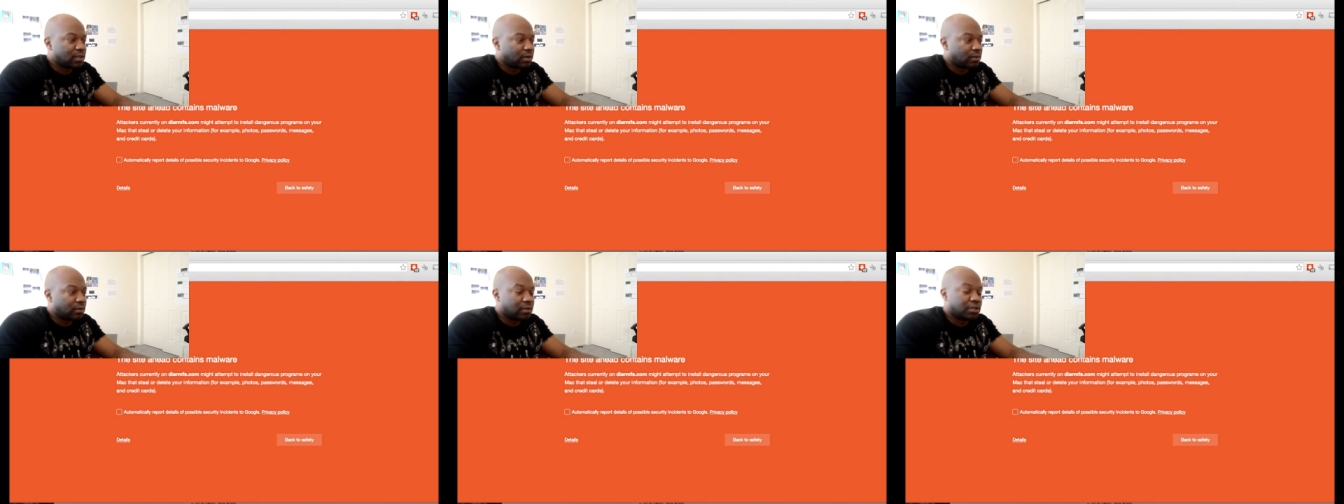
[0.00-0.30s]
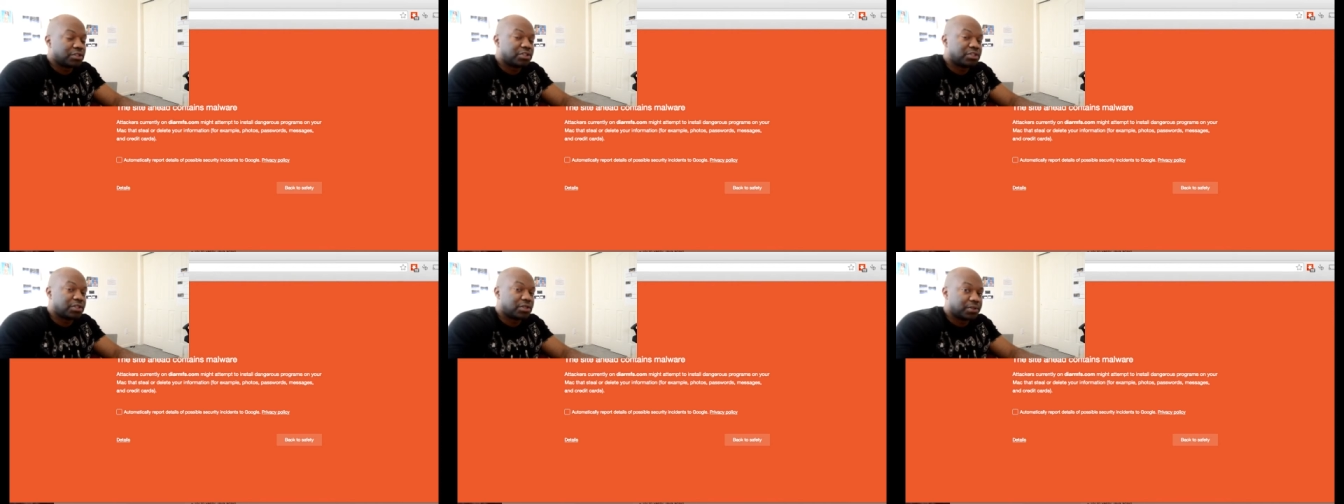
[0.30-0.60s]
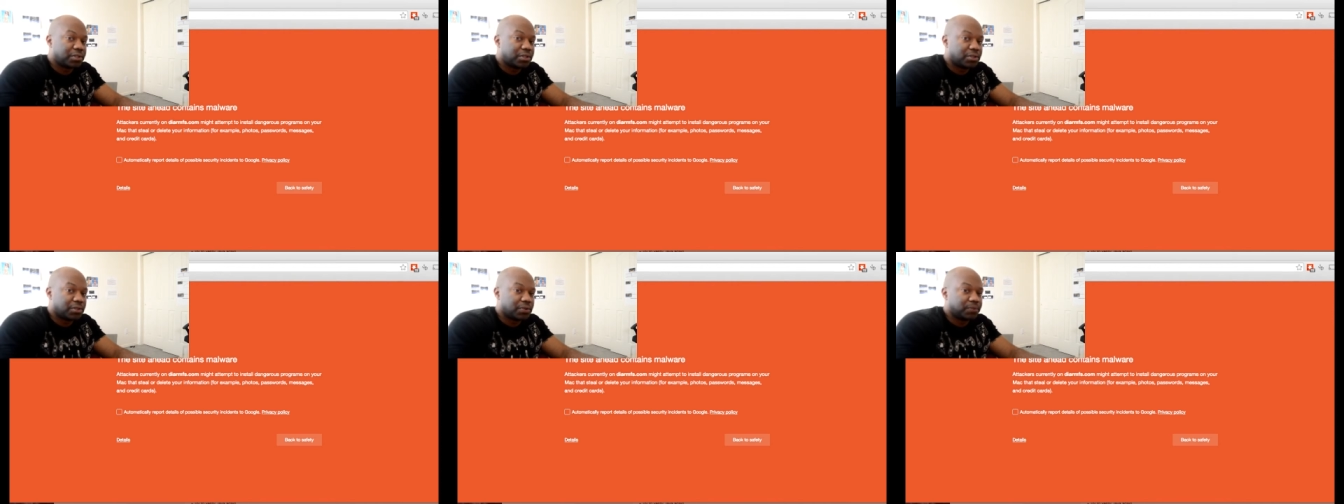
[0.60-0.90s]
I want to show
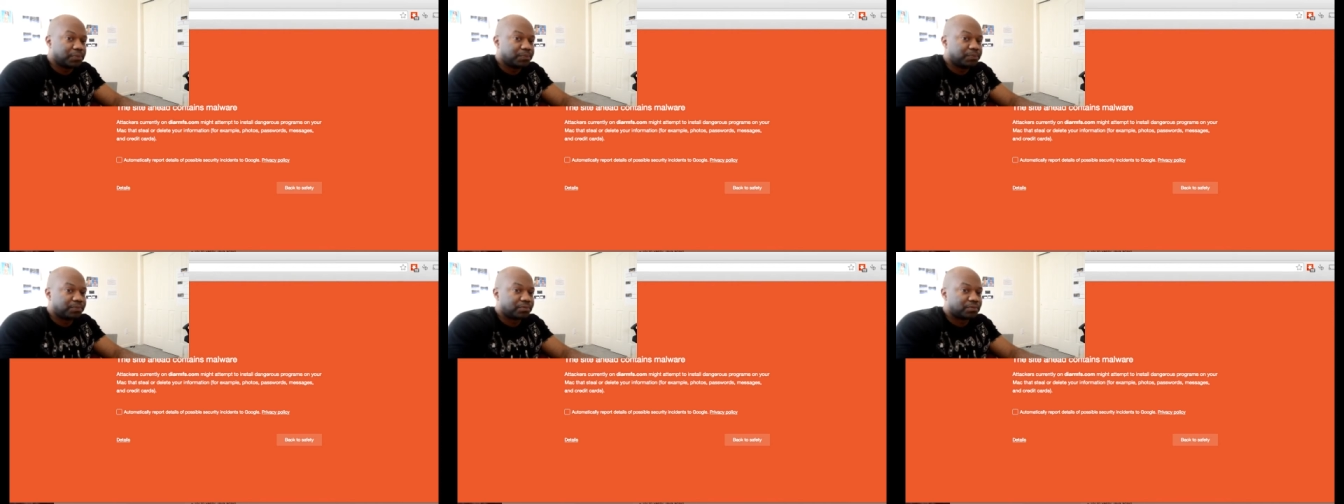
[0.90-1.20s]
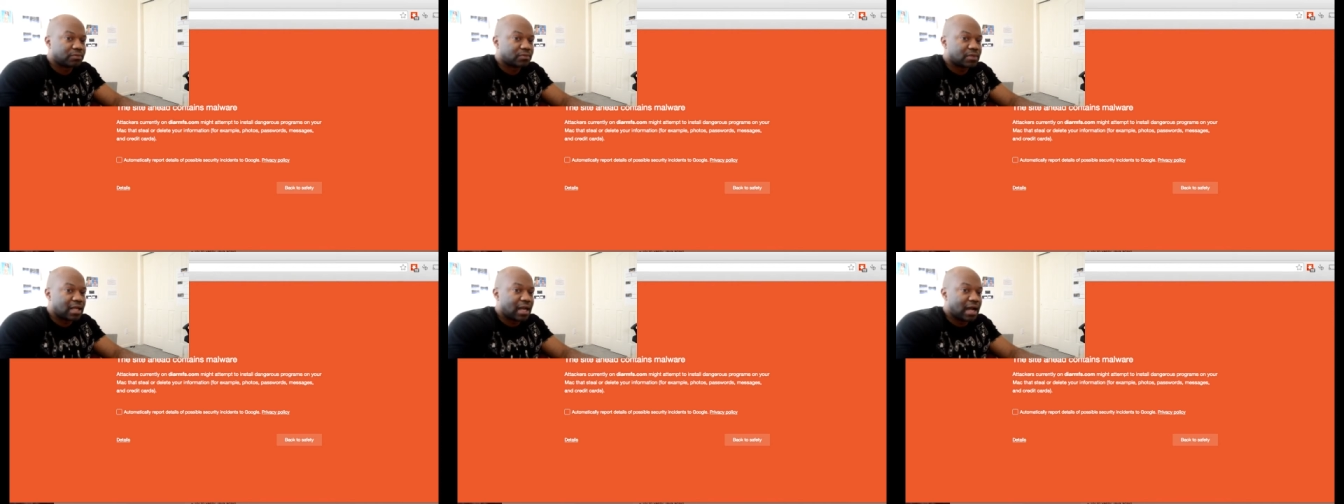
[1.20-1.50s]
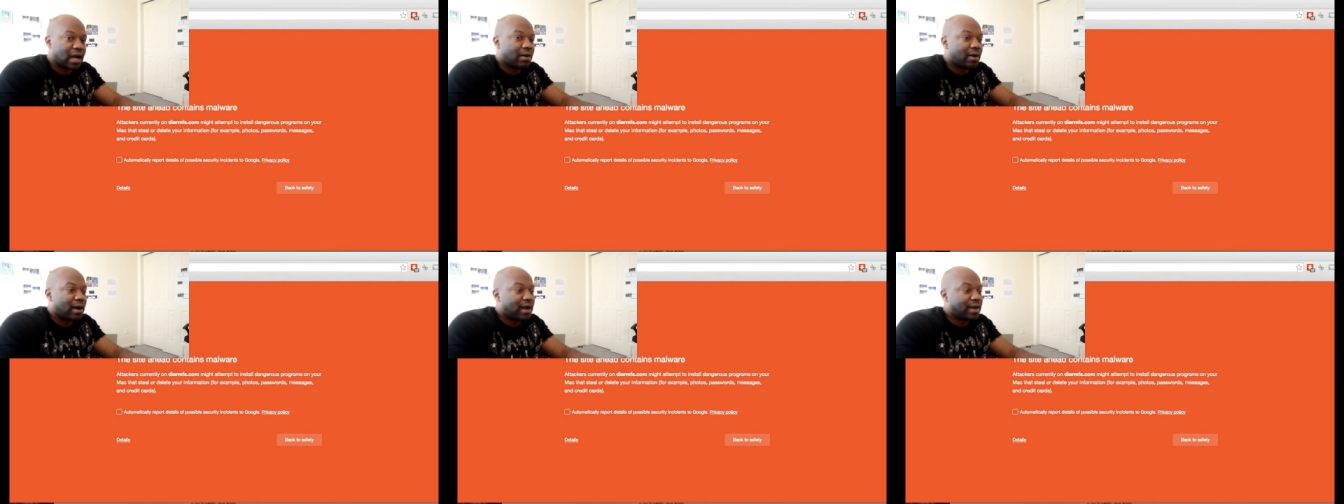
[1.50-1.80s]
you
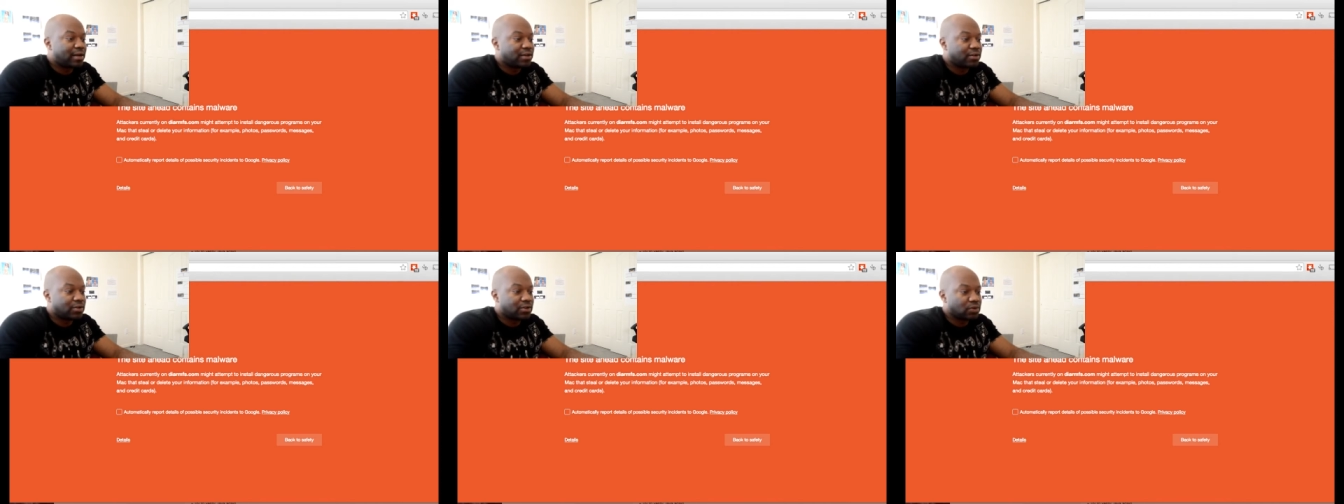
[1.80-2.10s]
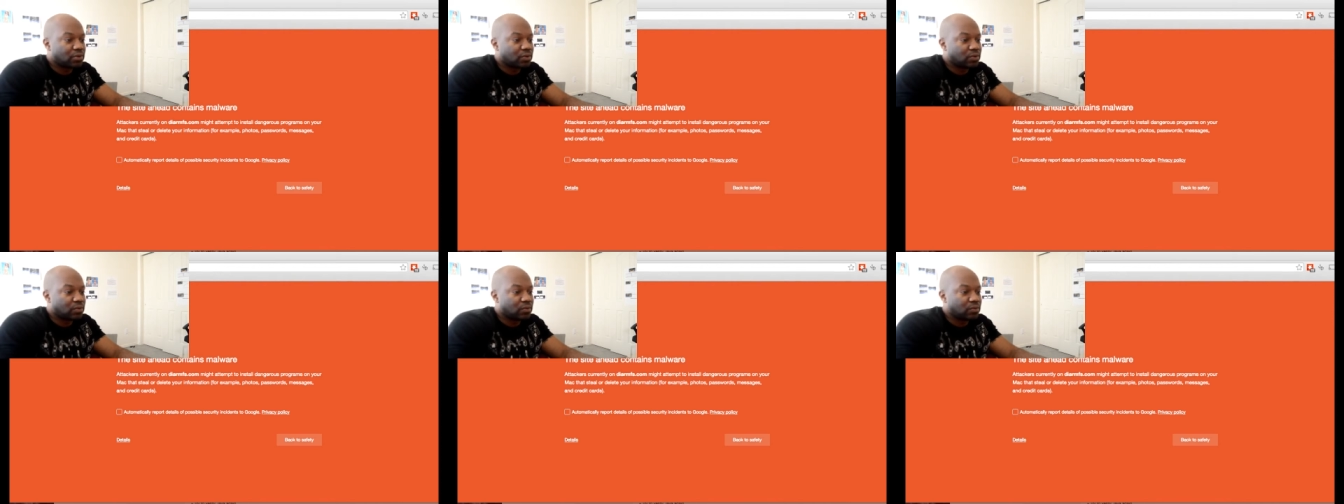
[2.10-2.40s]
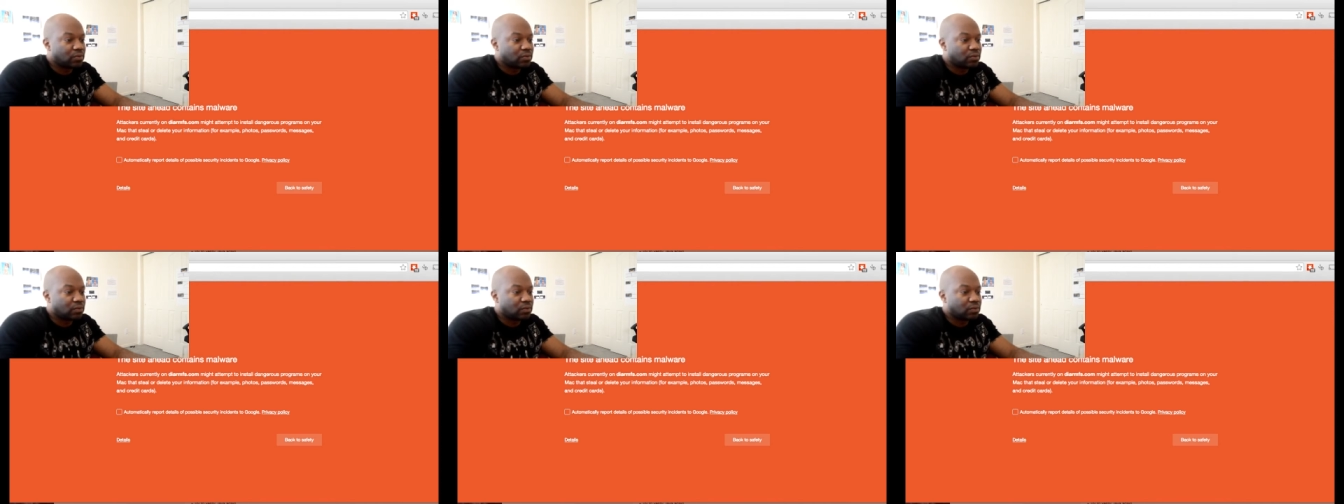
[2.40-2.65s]
how I knew,